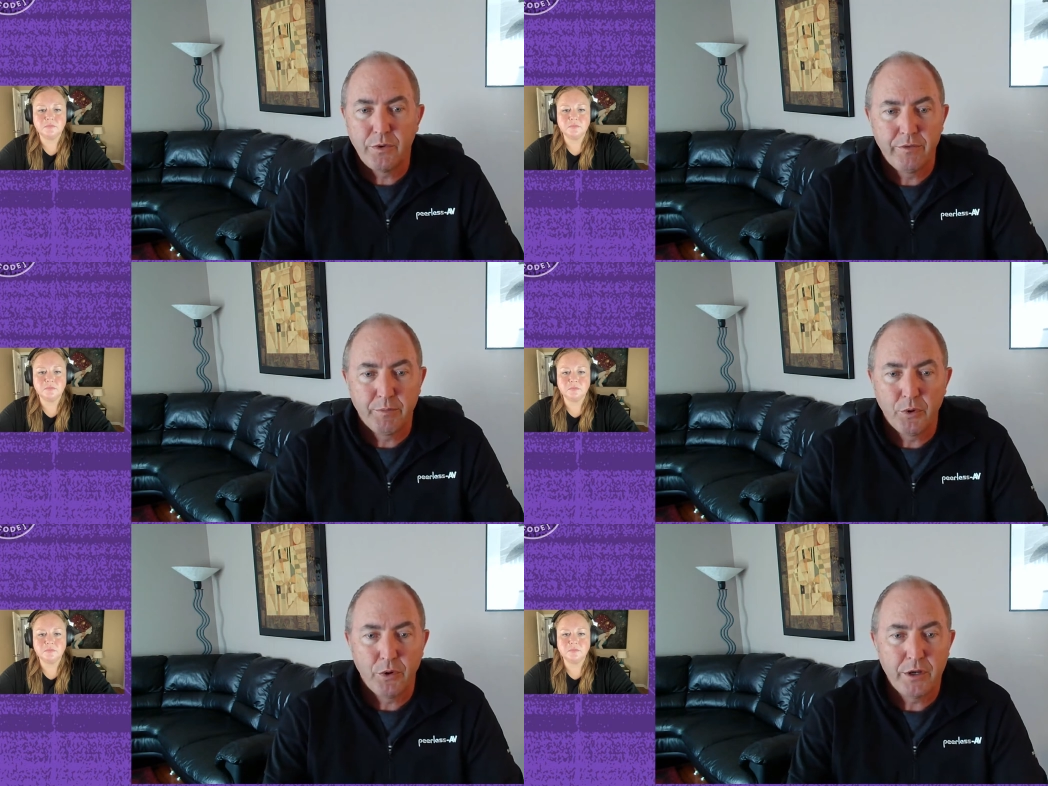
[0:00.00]
Speaker 1: We've
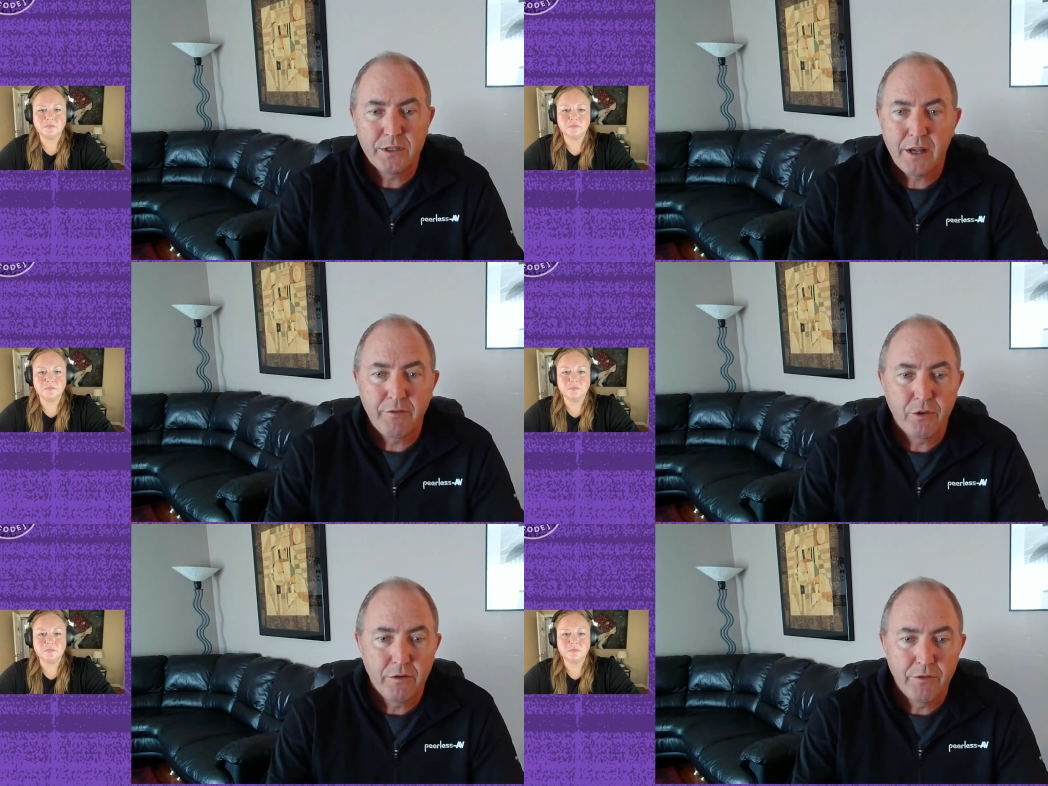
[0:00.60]
deployed
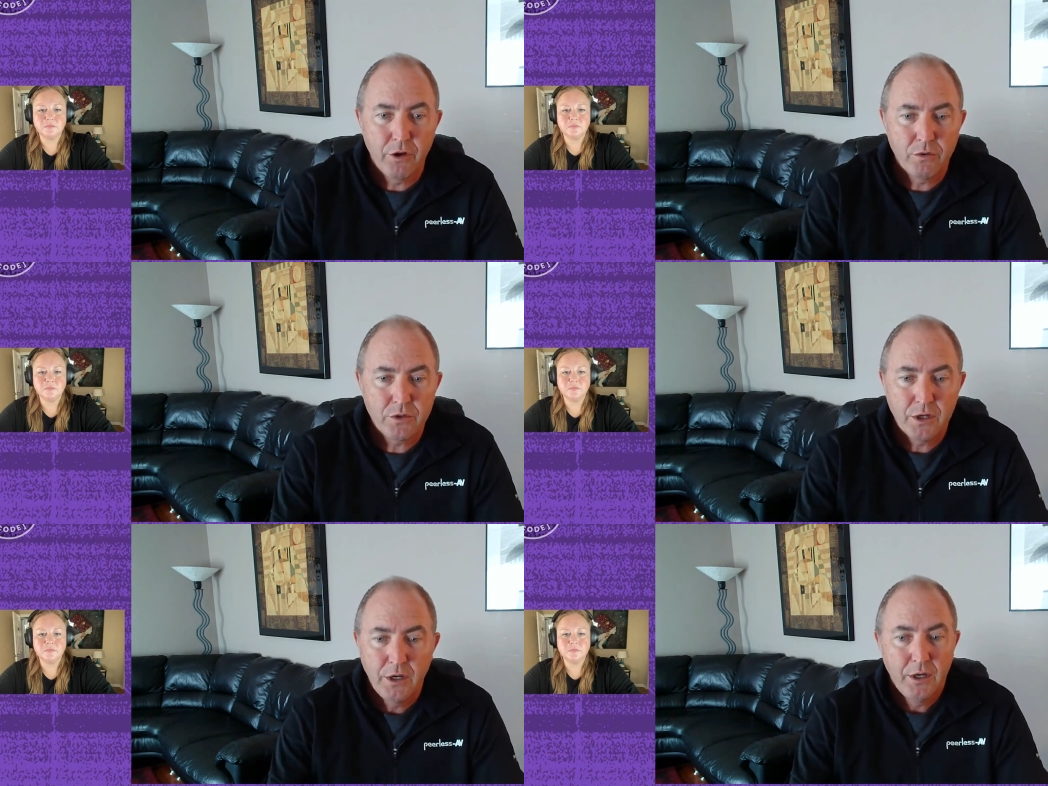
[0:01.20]
several of
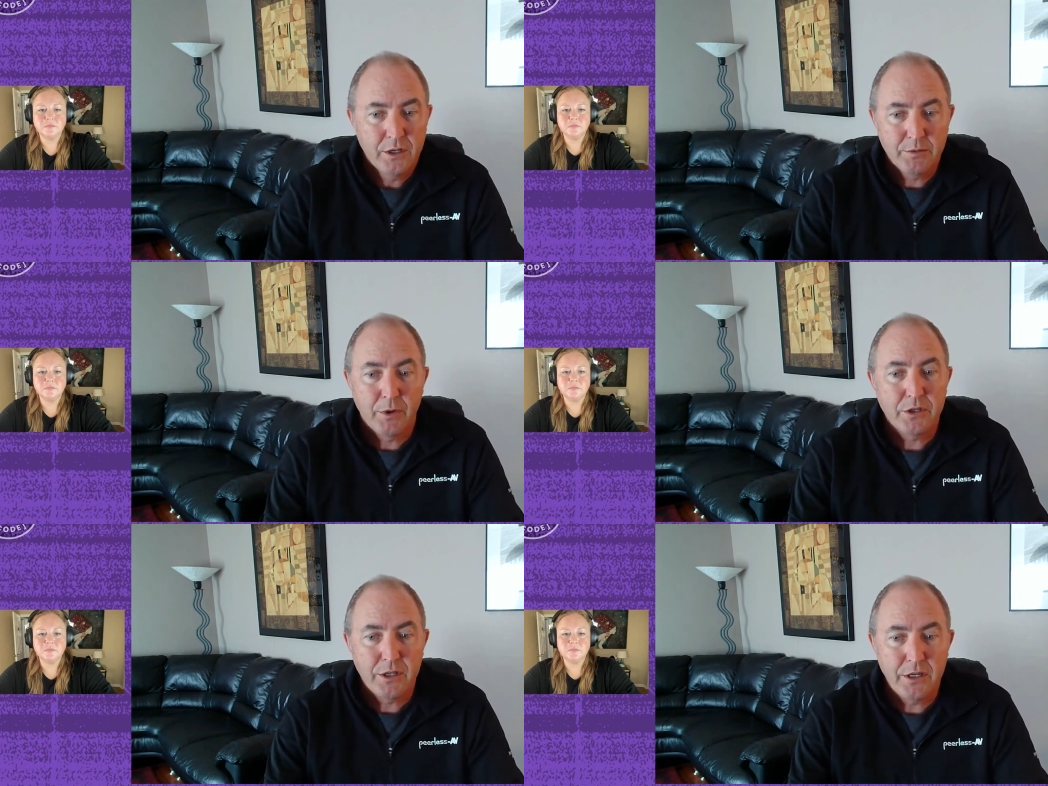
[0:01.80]
those
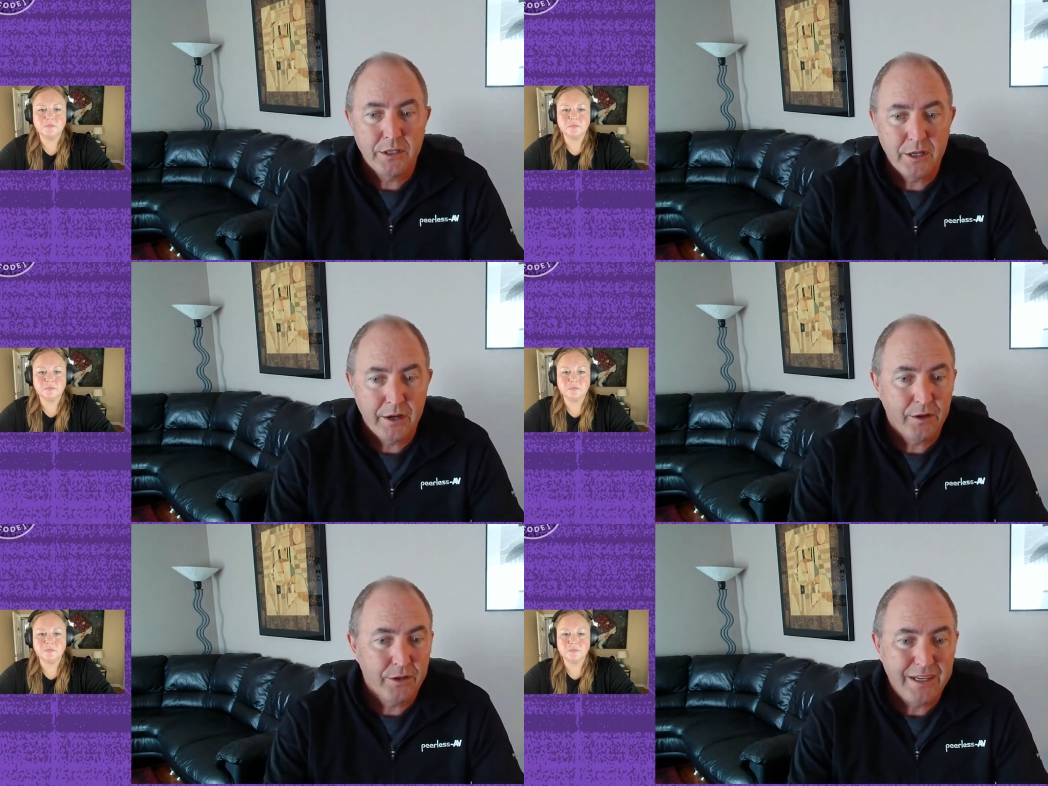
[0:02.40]
smart city
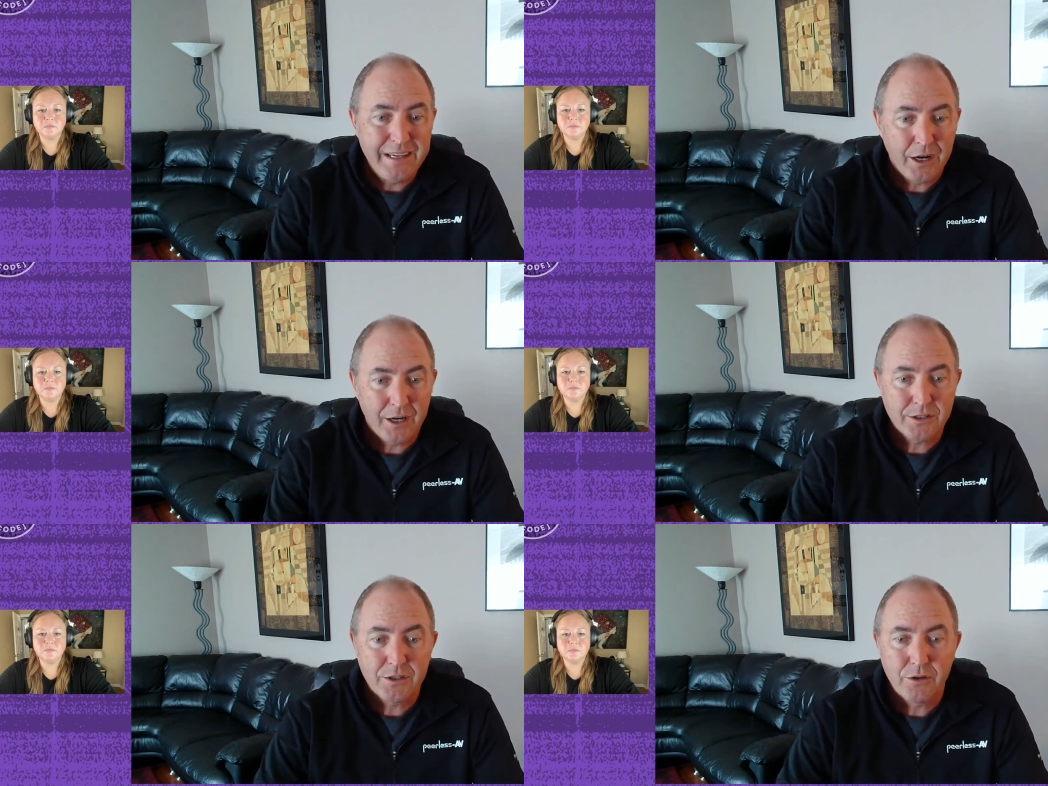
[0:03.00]
style
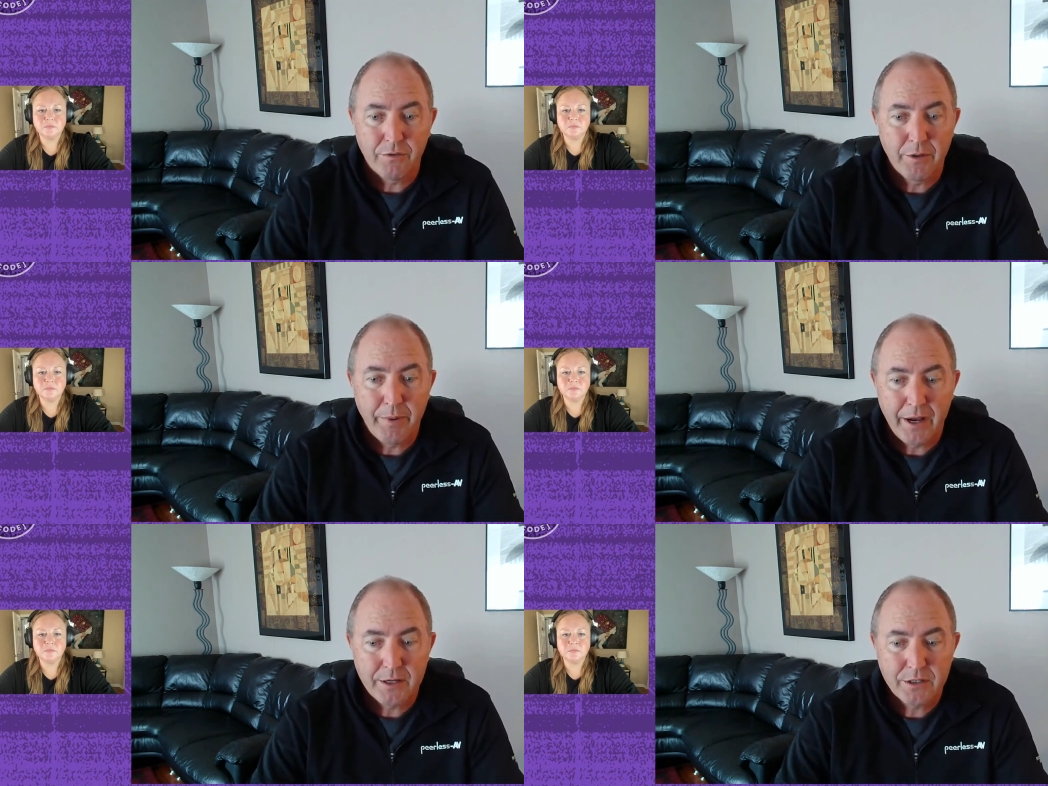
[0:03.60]
kiosks over the
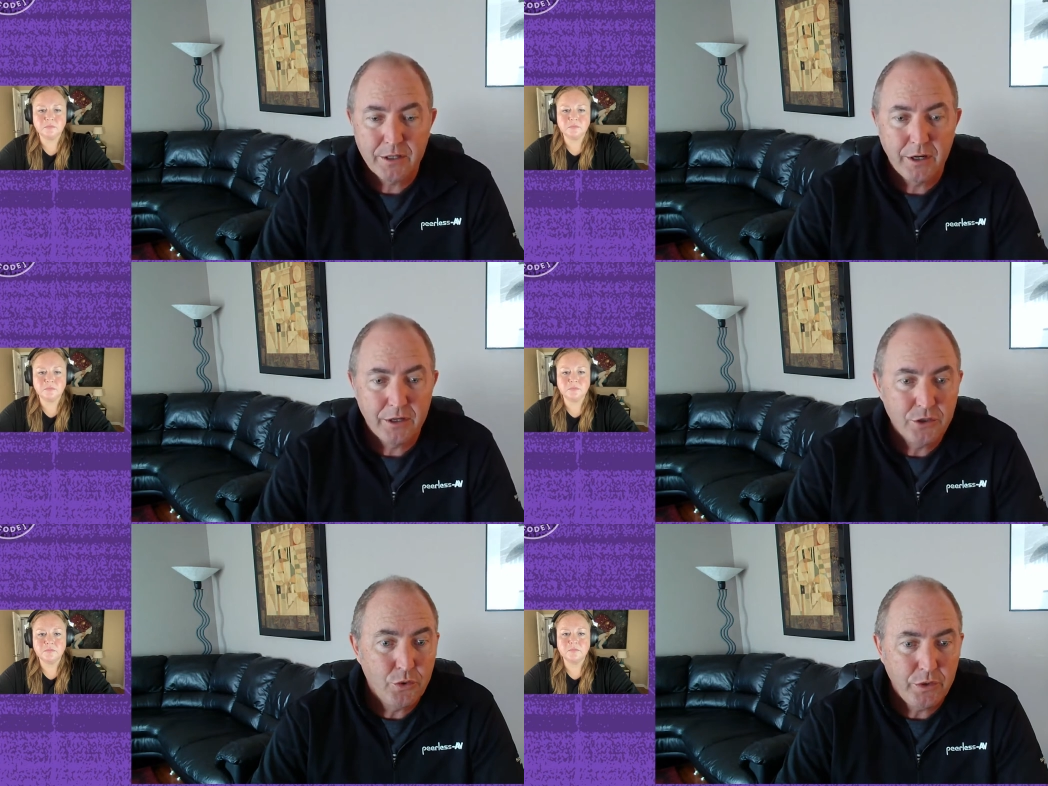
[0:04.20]
past
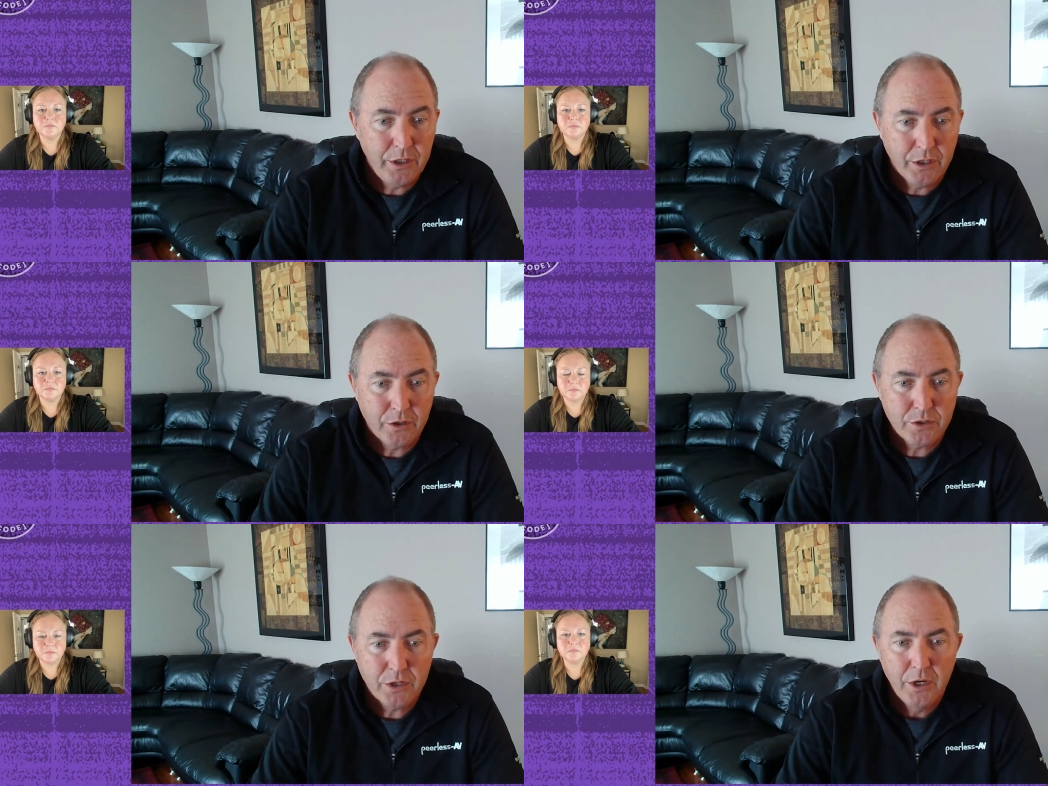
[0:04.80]
uh, two
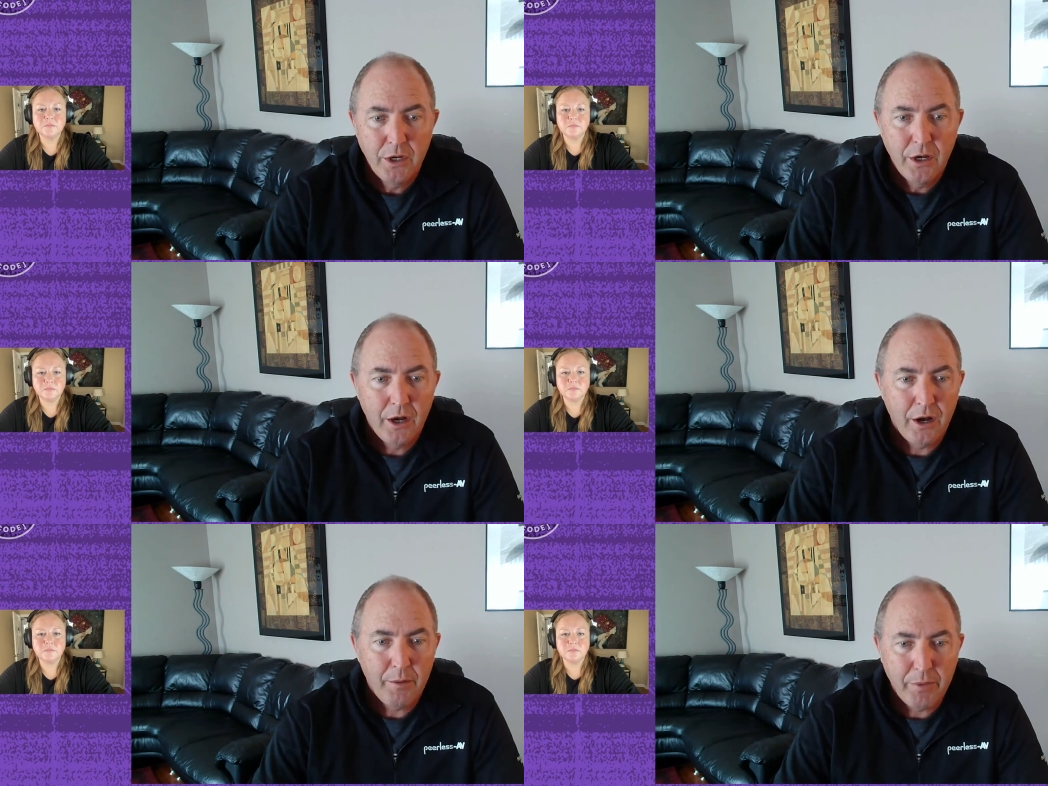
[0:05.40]
years.
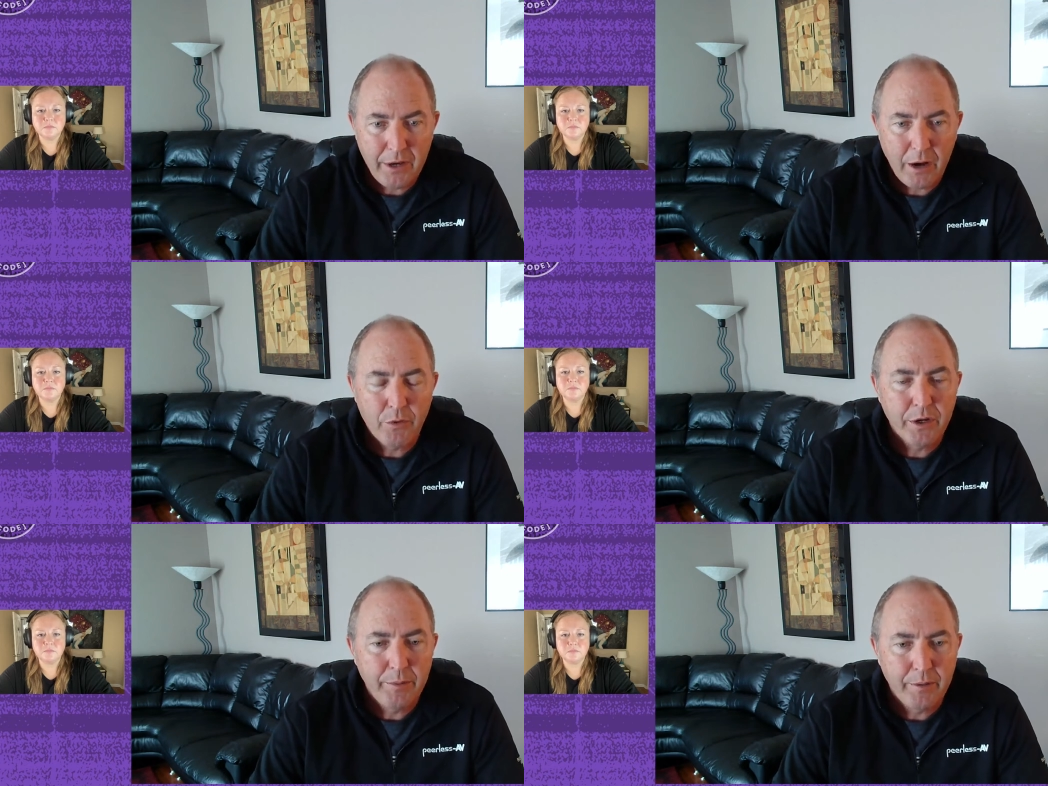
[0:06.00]
Um, but now
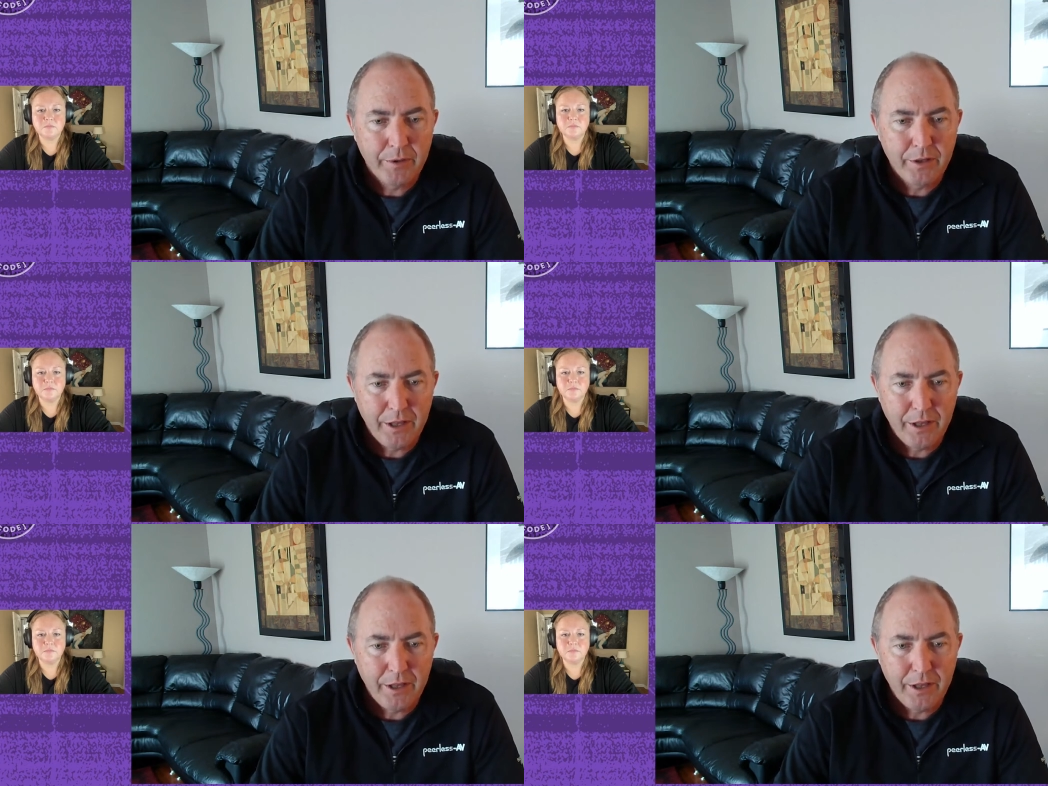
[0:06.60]
we're going to be able to